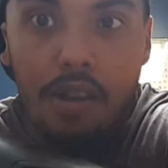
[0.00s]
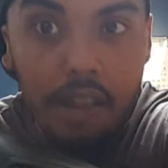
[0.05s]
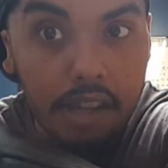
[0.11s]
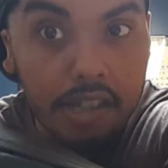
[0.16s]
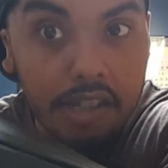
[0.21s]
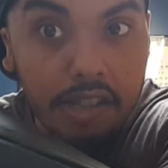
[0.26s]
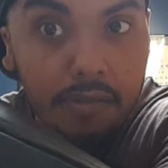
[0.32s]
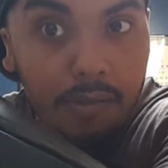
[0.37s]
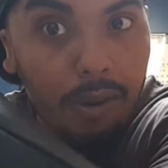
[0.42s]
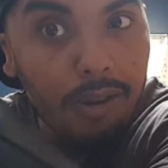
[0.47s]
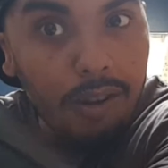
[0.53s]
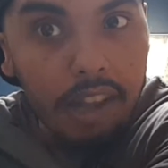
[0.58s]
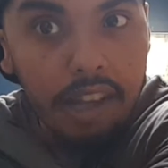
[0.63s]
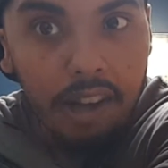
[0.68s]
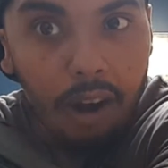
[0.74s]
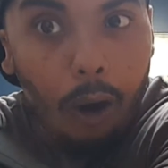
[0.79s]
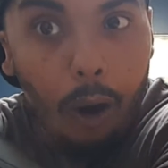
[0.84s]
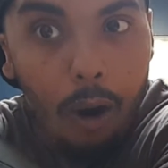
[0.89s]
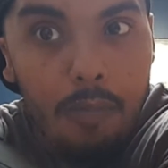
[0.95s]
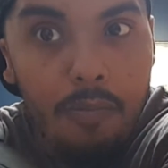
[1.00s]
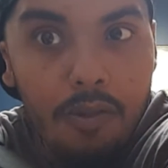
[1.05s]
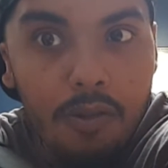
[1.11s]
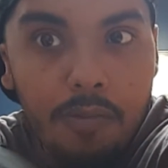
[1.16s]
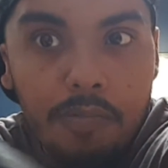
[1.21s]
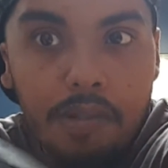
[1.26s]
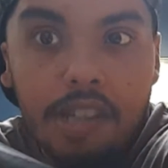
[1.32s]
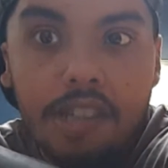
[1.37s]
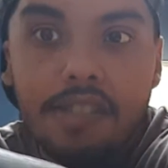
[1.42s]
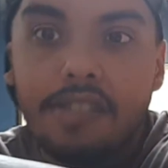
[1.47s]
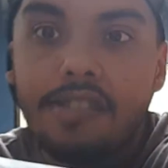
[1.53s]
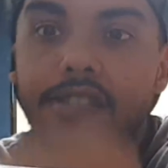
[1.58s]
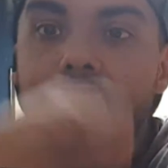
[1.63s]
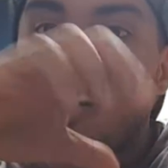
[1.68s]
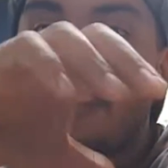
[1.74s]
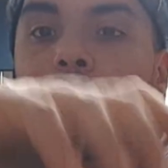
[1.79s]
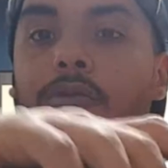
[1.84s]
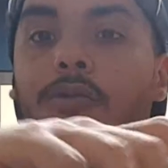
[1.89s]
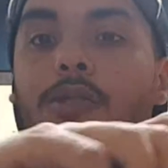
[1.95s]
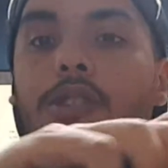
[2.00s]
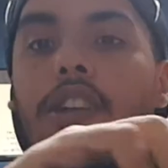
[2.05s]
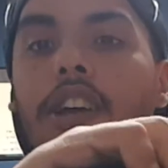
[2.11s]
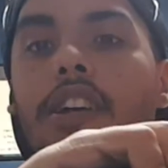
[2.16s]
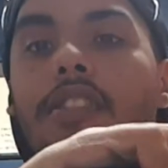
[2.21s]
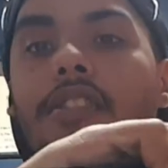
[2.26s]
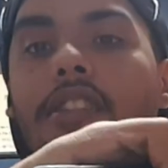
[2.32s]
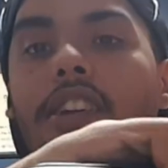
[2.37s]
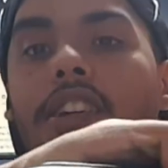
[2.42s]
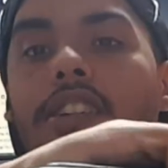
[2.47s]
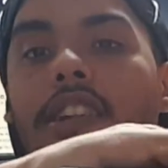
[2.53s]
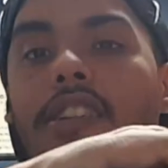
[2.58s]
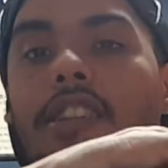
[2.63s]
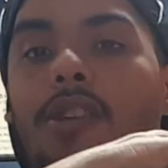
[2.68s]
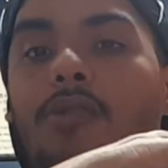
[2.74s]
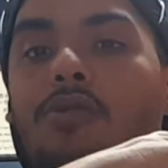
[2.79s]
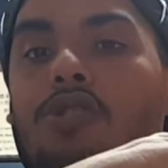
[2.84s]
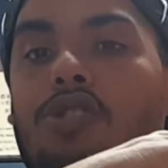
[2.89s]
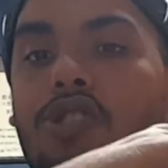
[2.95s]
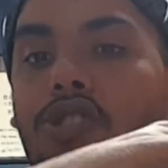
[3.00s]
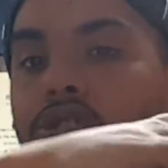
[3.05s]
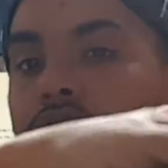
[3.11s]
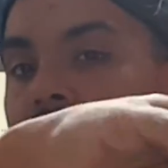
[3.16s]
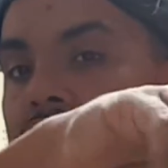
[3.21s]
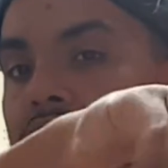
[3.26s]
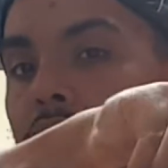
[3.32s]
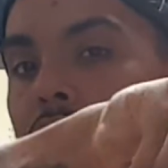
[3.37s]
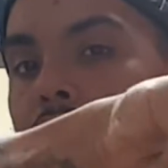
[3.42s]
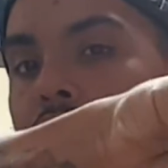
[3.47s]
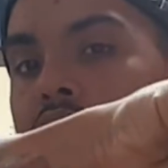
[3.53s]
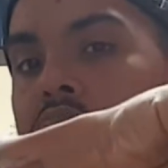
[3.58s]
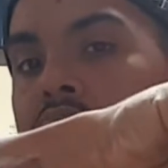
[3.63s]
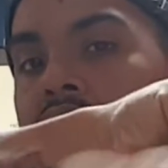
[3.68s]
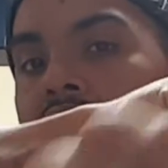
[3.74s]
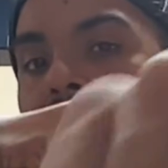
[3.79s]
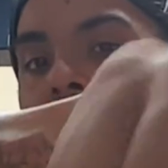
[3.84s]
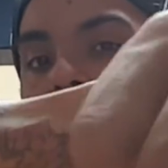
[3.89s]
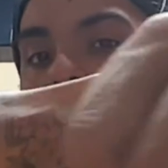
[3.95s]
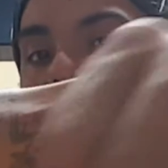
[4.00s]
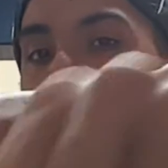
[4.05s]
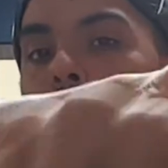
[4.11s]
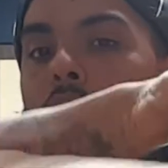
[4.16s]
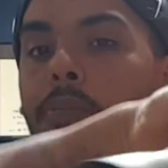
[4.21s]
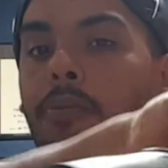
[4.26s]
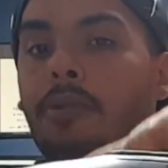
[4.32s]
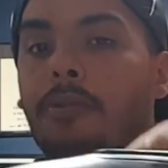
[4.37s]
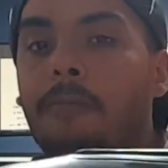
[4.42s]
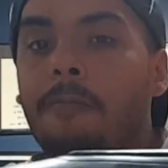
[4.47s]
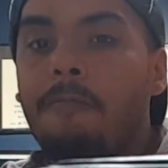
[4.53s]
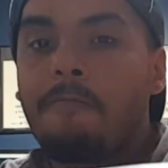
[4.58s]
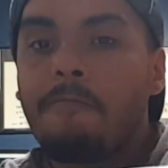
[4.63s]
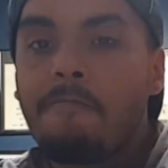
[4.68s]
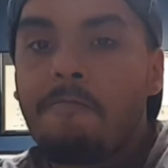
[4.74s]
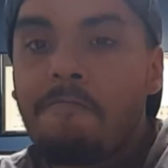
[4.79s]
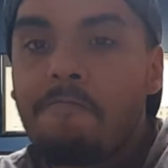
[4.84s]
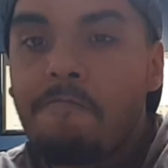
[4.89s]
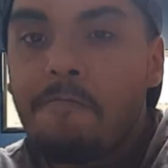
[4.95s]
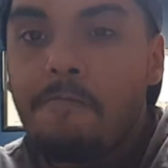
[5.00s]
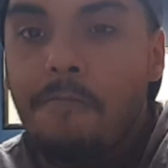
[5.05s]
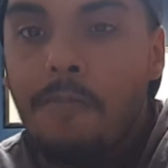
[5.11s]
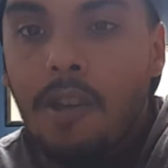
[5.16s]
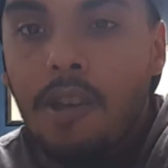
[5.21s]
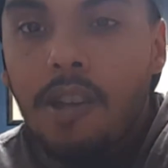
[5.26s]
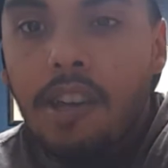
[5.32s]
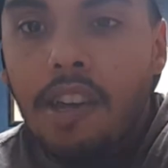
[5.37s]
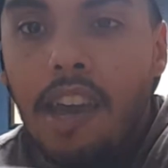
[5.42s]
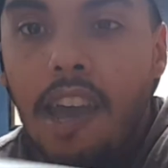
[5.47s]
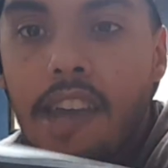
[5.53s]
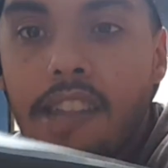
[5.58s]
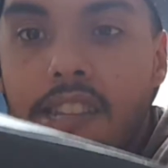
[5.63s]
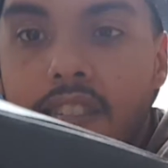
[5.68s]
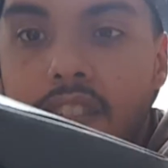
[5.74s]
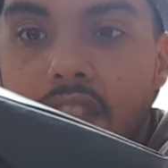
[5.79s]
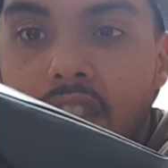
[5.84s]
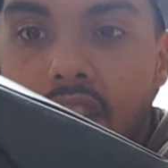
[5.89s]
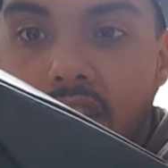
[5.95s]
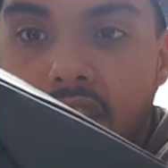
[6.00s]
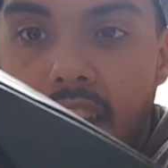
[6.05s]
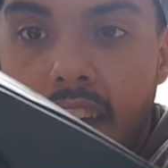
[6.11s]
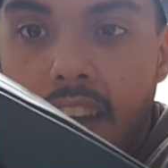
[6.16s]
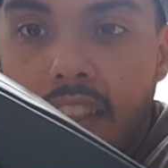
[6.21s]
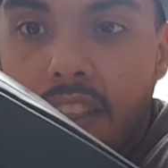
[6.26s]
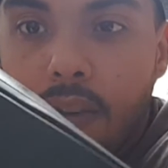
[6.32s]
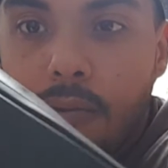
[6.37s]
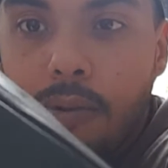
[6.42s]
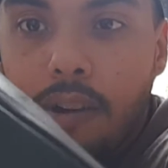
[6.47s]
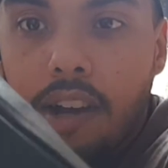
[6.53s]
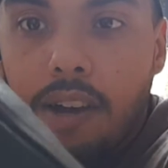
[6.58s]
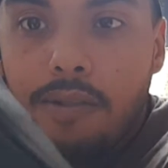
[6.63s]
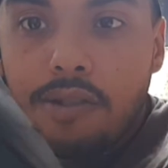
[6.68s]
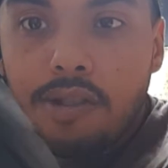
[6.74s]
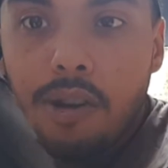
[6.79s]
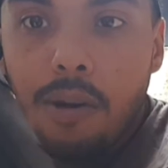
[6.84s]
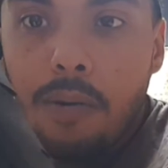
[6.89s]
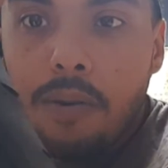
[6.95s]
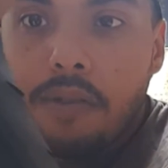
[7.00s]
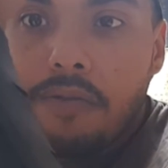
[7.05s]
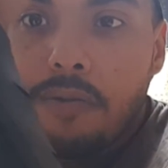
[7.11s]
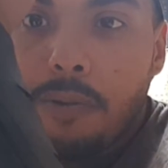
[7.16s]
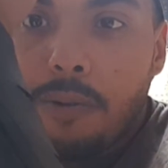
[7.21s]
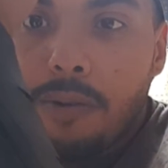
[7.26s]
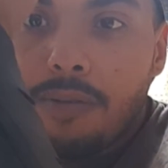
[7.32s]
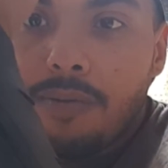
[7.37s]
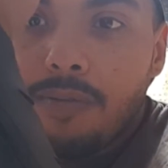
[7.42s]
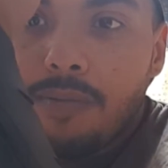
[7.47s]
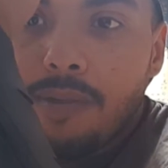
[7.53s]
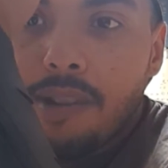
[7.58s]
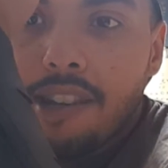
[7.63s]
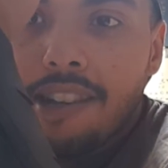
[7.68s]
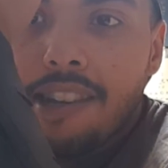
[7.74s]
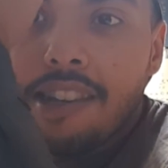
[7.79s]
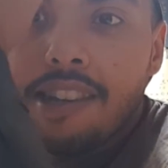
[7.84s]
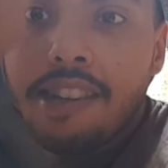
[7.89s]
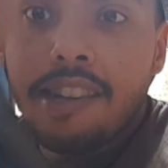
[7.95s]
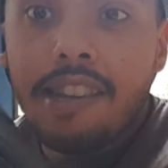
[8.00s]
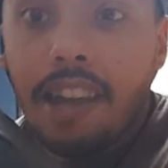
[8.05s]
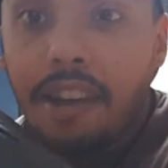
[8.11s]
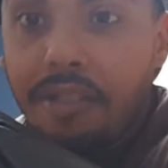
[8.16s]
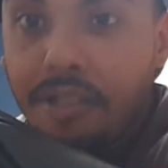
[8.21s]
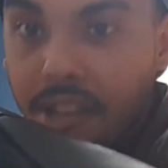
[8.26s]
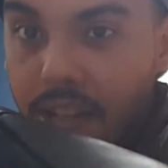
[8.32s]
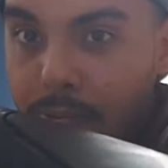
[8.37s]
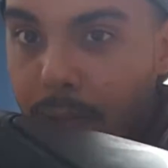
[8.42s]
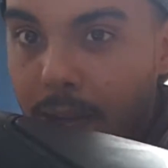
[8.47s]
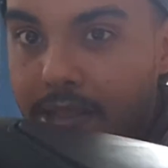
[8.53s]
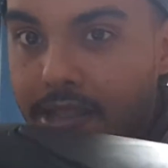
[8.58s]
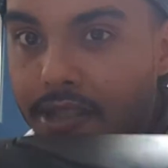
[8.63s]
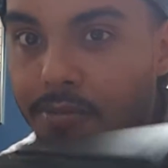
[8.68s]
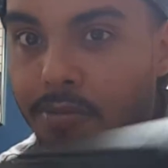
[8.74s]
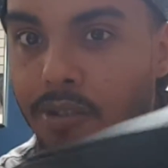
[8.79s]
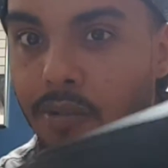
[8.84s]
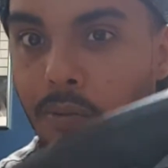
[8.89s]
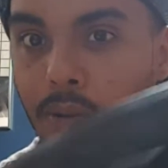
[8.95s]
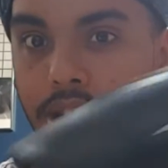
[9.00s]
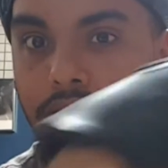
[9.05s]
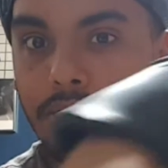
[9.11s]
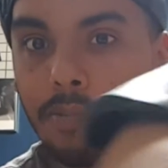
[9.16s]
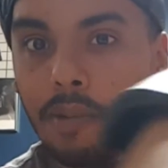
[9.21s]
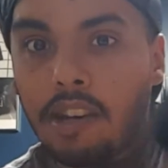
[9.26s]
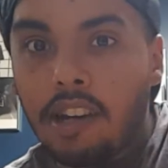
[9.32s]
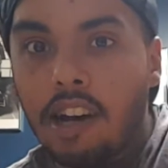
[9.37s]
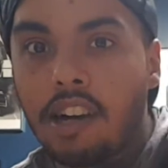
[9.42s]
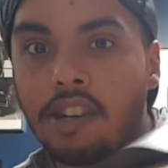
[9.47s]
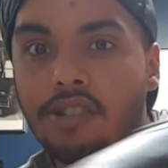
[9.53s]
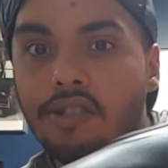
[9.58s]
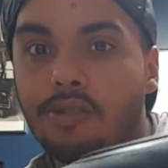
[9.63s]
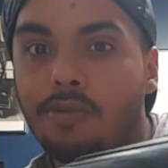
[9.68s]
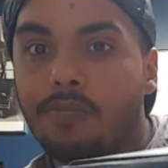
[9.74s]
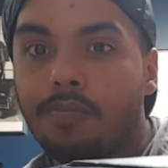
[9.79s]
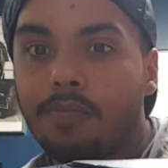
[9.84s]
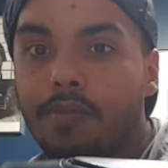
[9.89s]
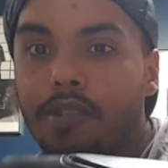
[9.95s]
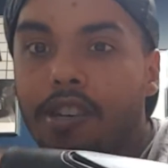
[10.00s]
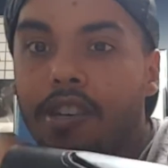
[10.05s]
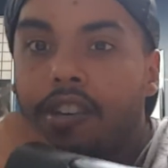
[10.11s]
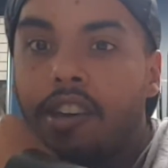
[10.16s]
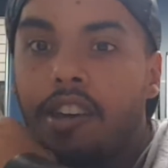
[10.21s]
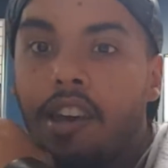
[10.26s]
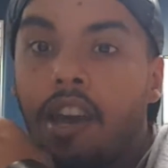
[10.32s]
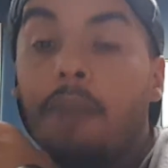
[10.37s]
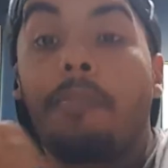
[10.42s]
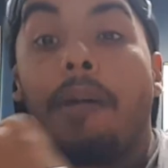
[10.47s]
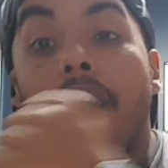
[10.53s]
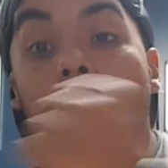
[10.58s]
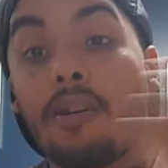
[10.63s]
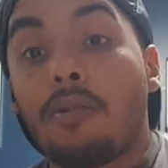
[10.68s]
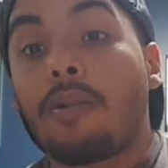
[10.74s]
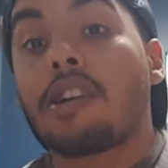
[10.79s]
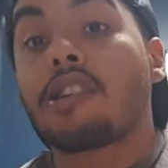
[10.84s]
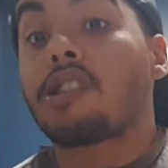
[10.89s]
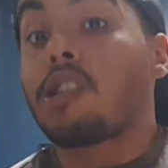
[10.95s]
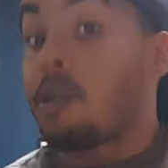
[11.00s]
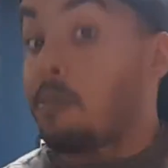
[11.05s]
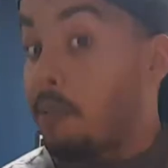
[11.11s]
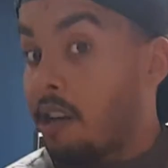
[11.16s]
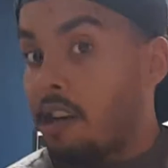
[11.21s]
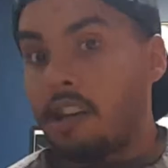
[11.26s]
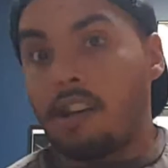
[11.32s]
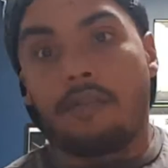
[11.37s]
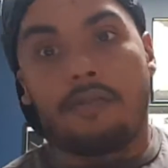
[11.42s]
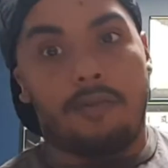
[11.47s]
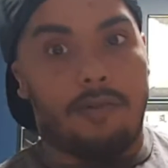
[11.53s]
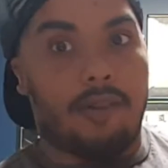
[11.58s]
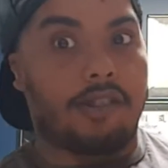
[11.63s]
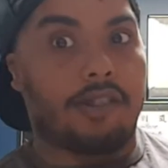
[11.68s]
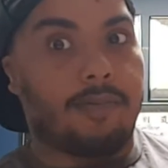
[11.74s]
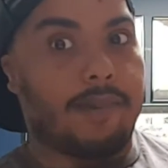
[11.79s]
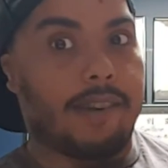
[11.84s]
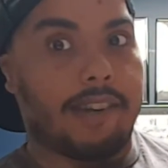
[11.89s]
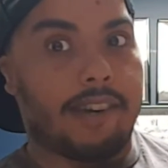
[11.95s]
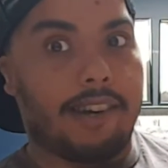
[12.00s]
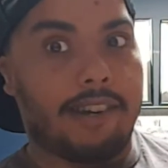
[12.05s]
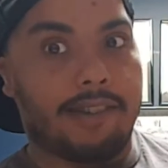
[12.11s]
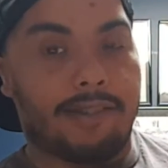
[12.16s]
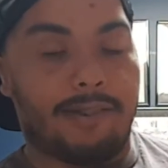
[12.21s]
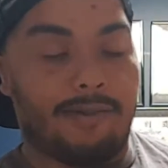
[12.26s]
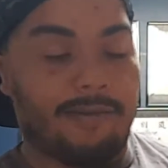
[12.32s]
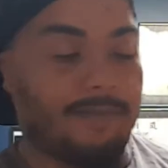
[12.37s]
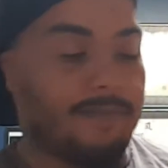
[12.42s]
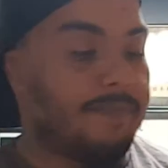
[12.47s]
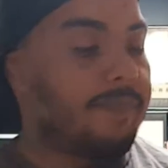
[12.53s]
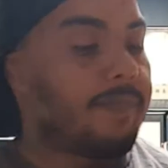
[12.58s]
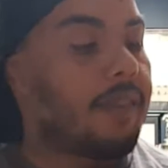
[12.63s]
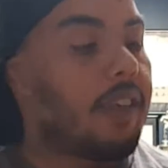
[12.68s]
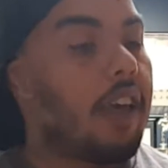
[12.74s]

that these were armored pieces. I would not think that they were just, little rubber. And this is exactly what I was going for. Now think about this with the rest of my costume. By the way, speaking of the rest of my costume,